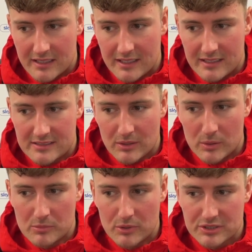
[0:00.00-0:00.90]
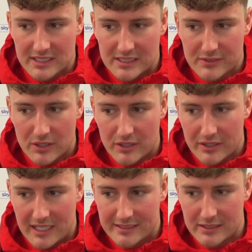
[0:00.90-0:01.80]
it's almost like you've got to
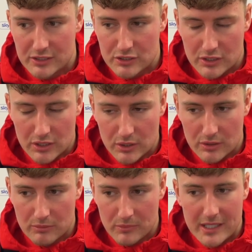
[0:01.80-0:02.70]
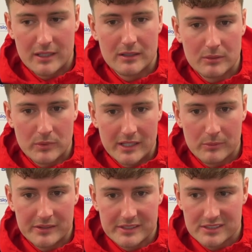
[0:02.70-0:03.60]
kind of just look where
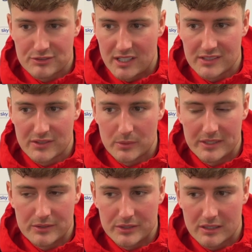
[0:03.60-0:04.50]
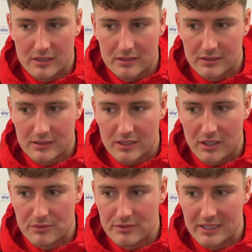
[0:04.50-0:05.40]
when there's a transfer window, you
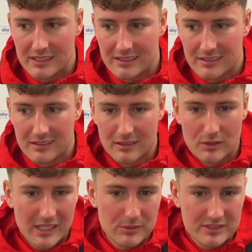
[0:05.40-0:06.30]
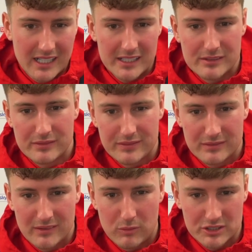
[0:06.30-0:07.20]
can't really look outside of
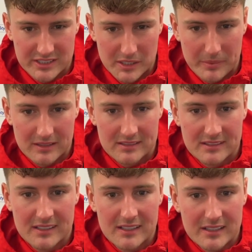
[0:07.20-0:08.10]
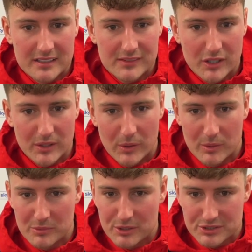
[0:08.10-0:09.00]
what's in the building. You've got to
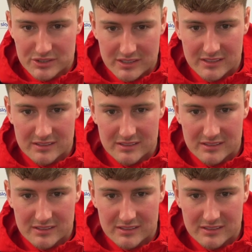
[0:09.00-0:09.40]
almost,